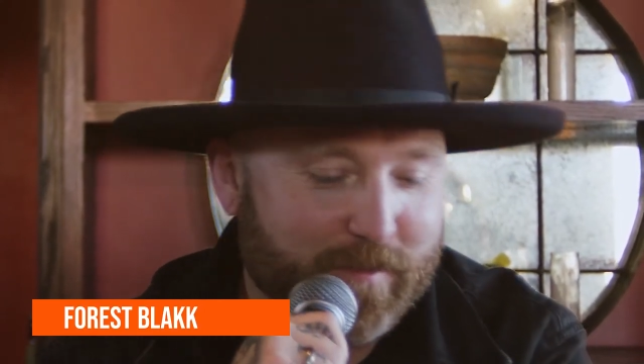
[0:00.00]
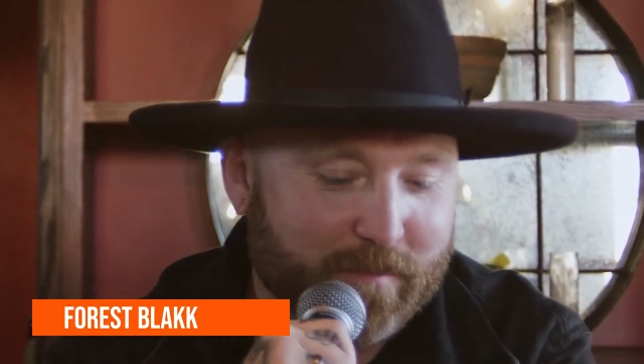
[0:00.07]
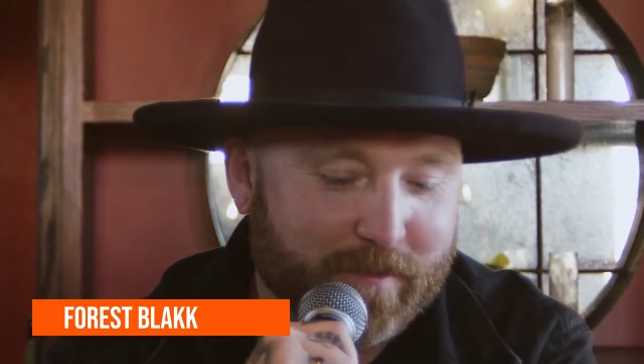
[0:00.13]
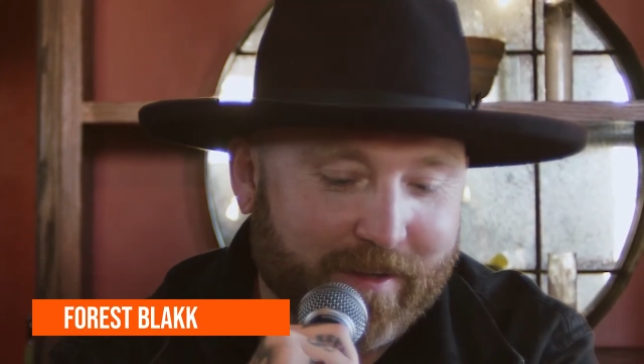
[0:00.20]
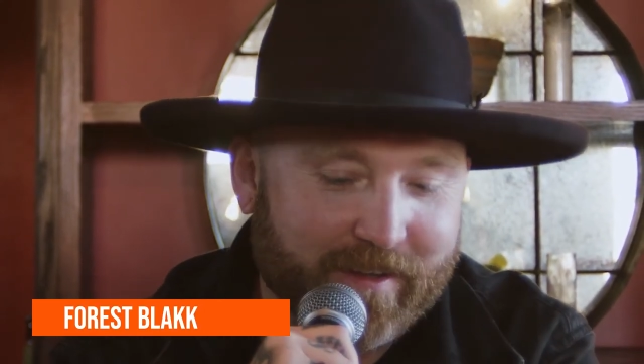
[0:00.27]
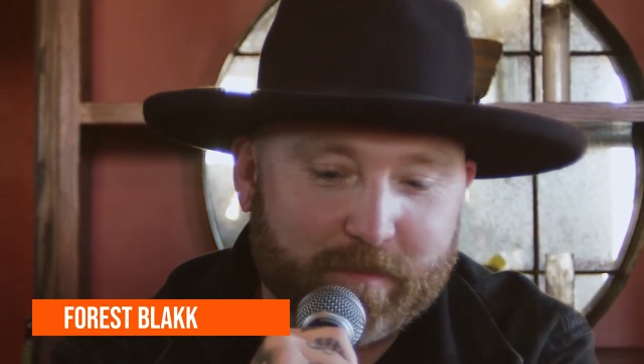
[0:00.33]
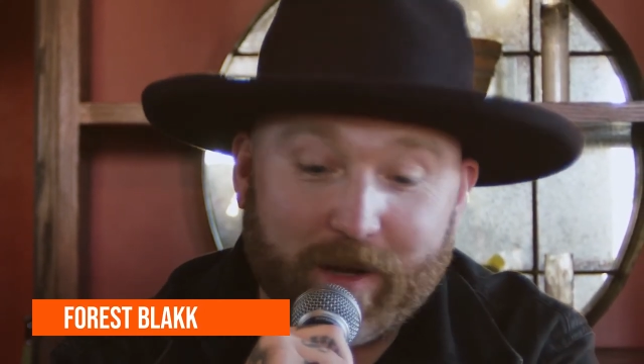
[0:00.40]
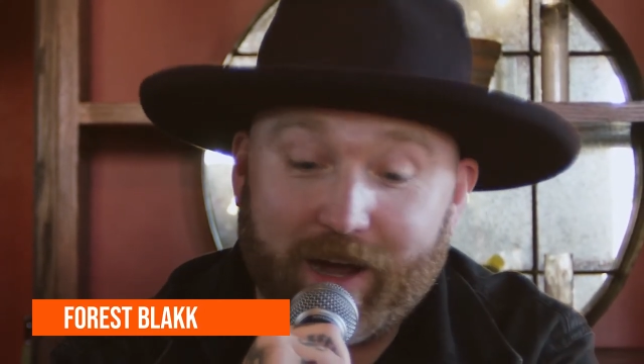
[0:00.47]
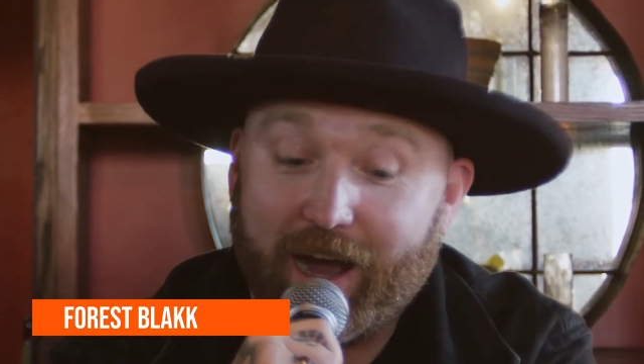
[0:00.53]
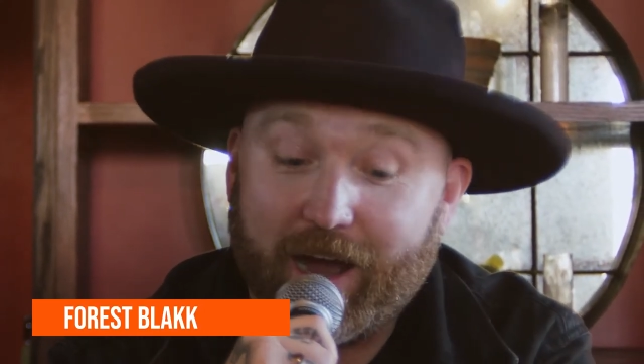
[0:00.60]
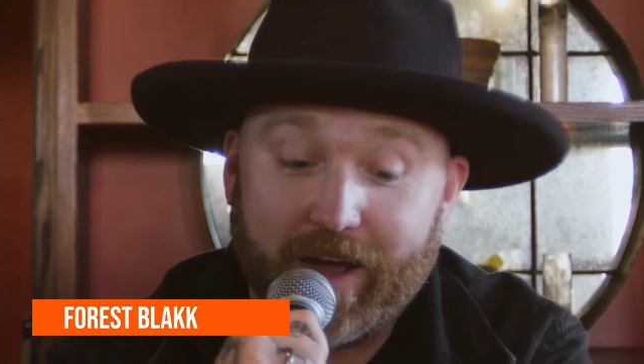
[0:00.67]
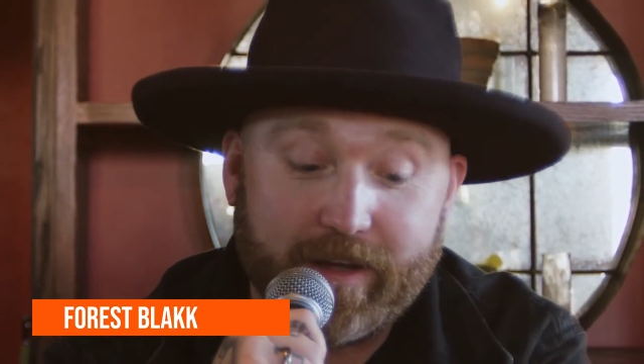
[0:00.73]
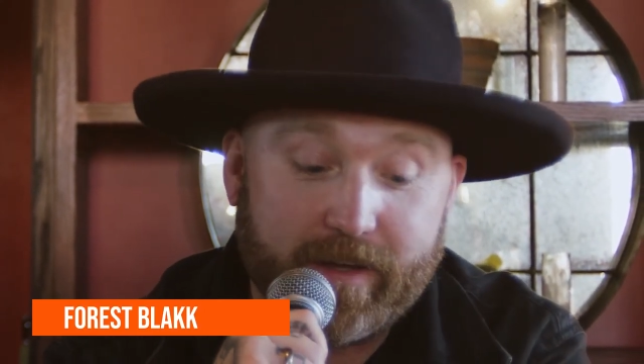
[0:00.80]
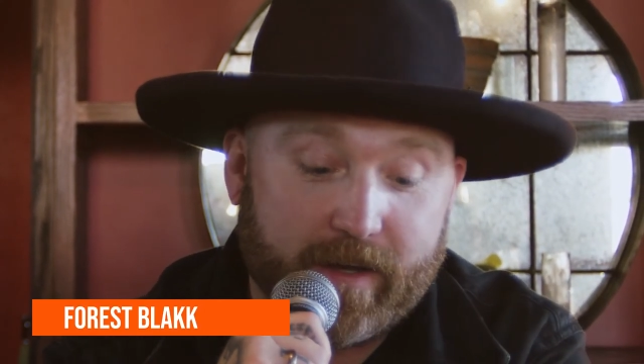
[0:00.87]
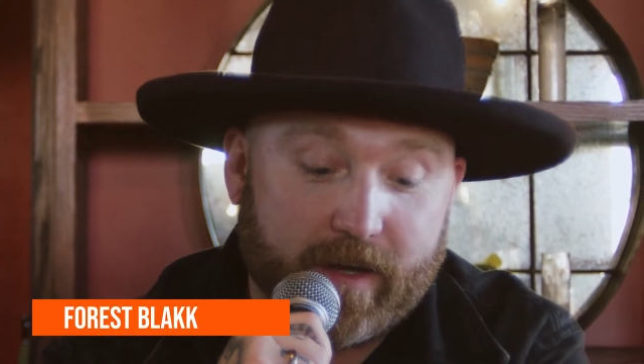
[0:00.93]
in place, but
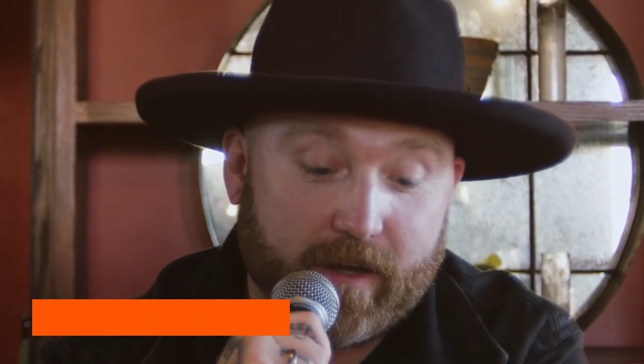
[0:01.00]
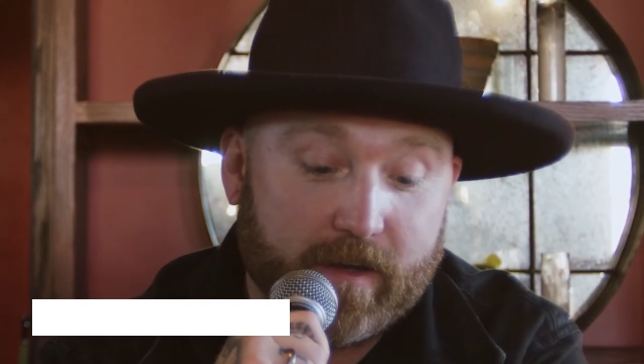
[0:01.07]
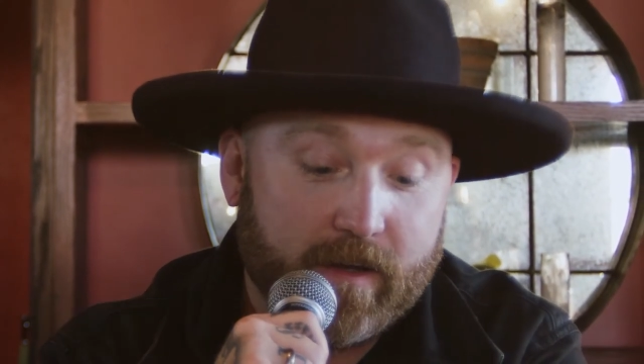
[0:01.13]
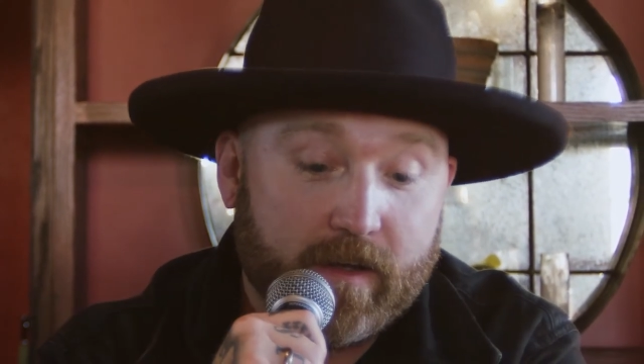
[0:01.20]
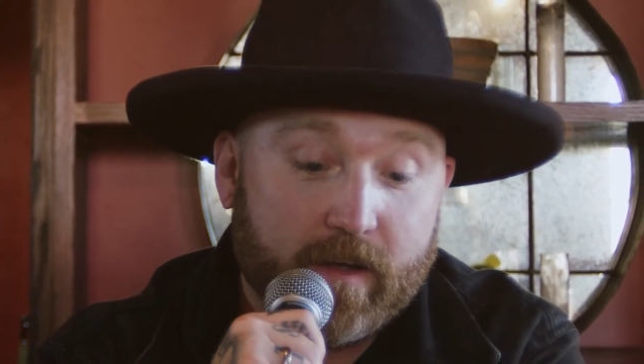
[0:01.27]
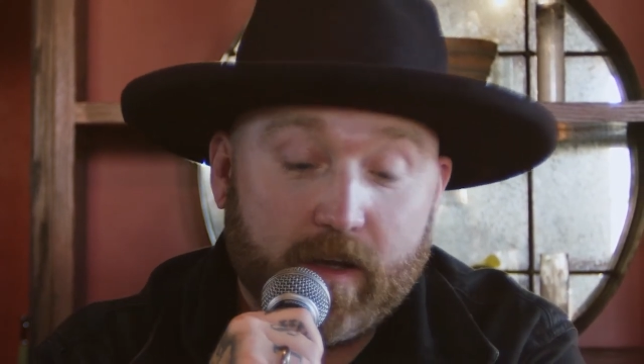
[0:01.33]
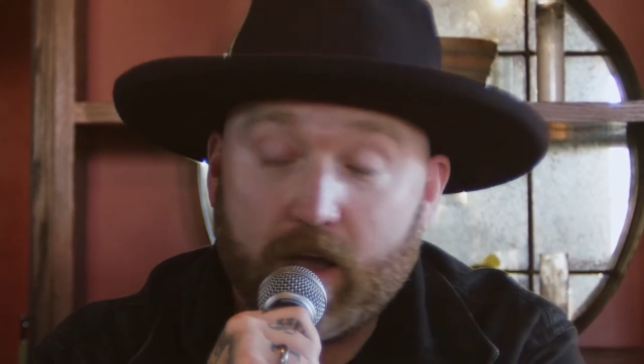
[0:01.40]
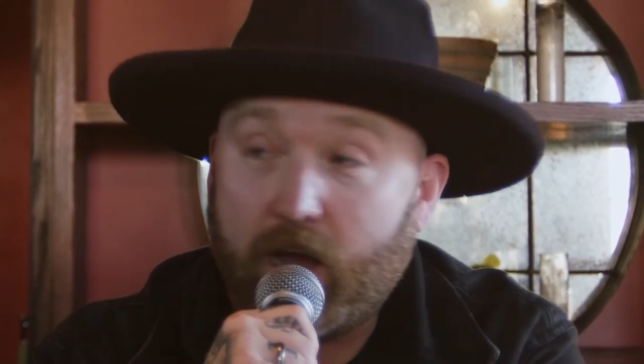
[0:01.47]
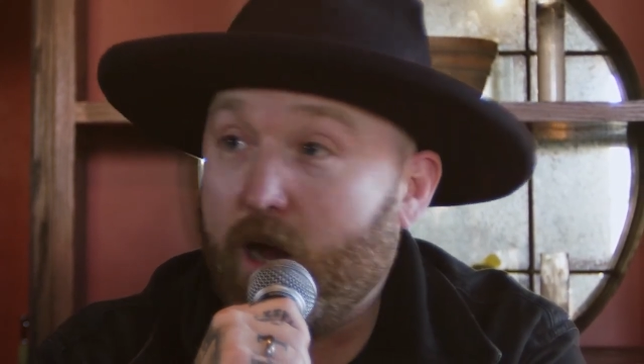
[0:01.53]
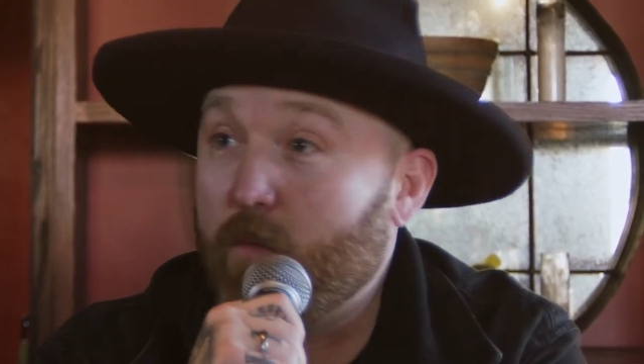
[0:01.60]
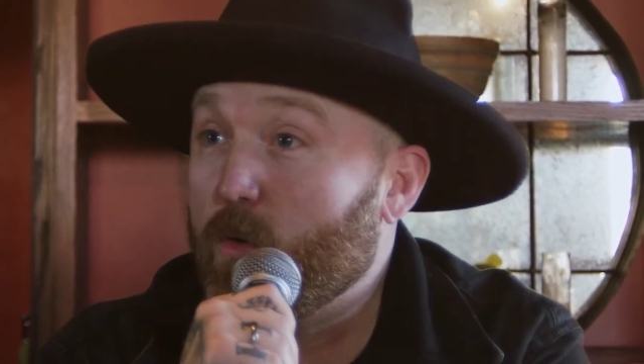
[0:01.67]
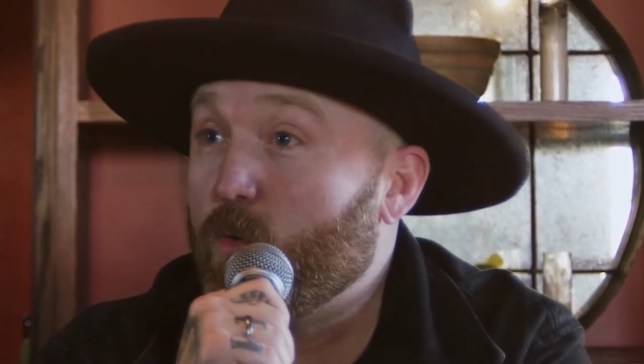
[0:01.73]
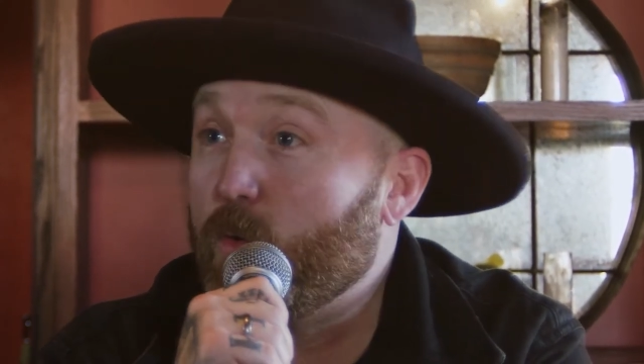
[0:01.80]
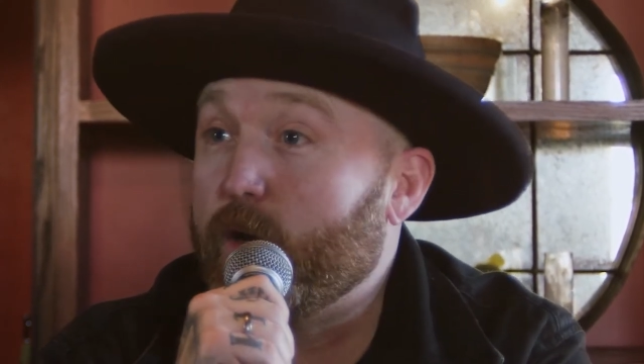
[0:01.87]
I, uh, I'm